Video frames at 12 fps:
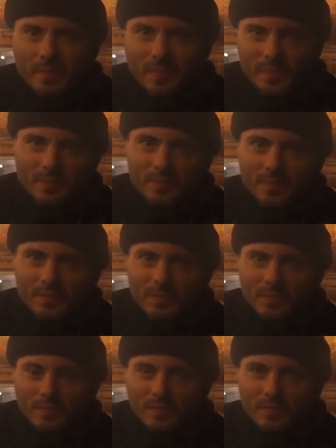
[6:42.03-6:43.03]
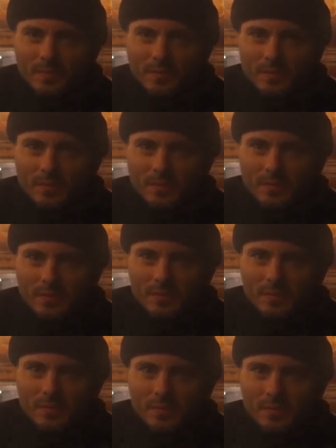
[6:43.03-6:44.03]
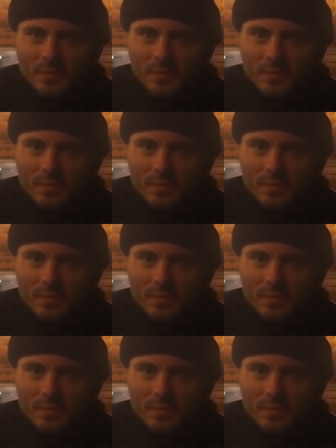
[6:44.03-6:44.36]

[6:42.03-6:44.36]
(no one is talking)